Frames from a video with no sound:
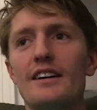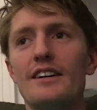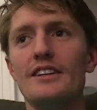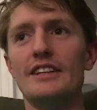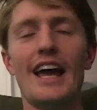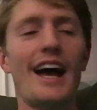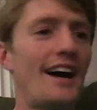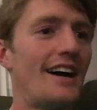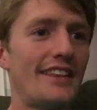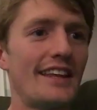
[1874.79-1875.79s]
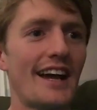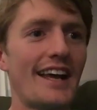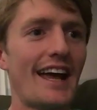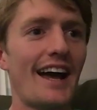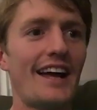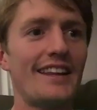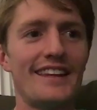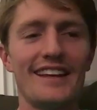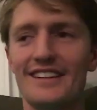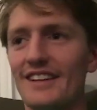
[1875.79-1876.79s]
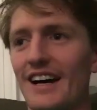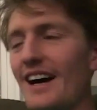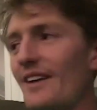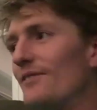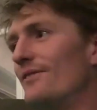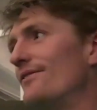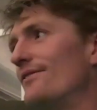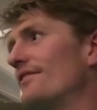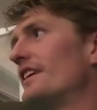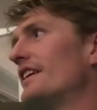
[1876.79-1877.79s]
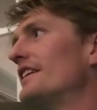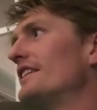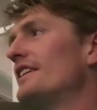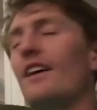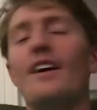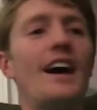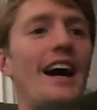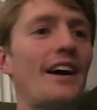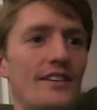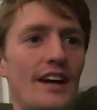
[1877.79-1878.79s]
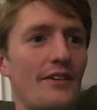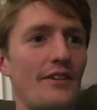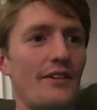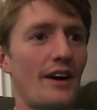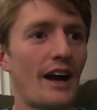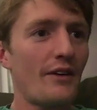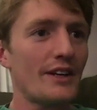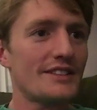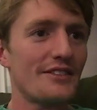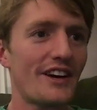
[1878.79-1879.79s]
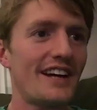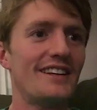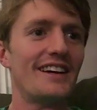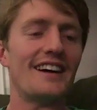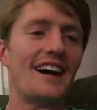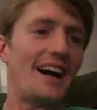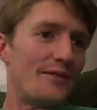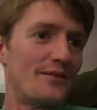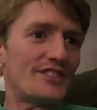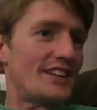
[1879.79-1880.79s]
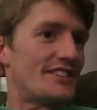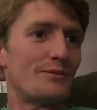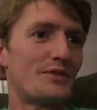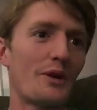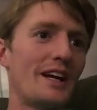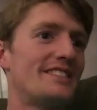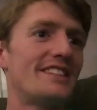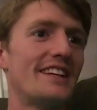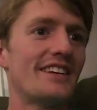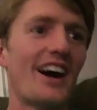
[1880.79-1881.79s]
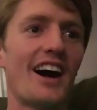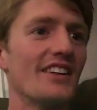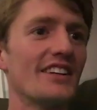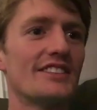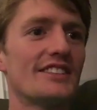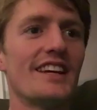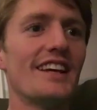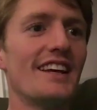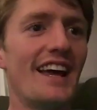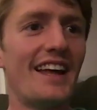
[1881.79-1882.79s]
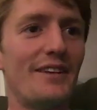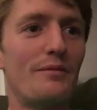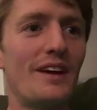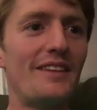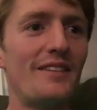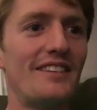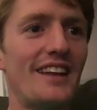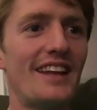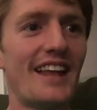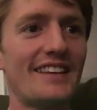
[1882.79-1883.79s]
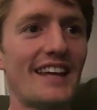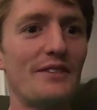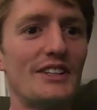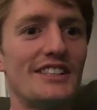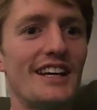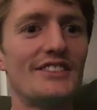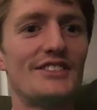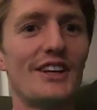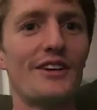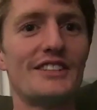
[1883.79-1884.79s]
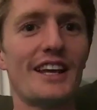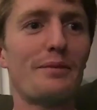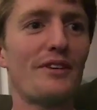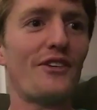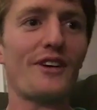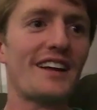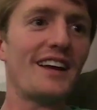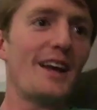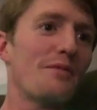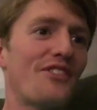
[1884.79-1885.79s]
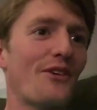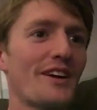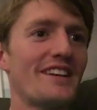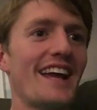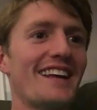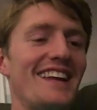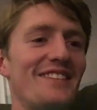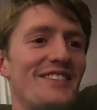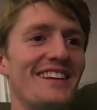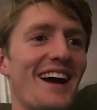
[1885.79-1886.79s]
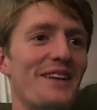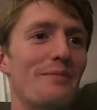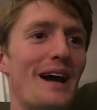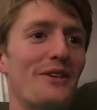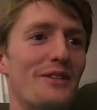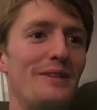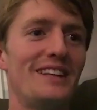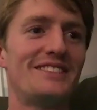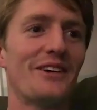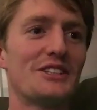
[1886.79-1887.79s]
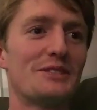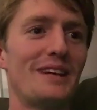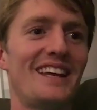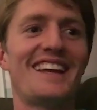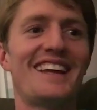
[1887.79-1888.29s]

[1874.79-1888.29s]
yeah, I think I have. I think you know, I wasn't afraid to send some tweets in college and that type of shit. So it's like before Nike even got in bed with me, so to speak.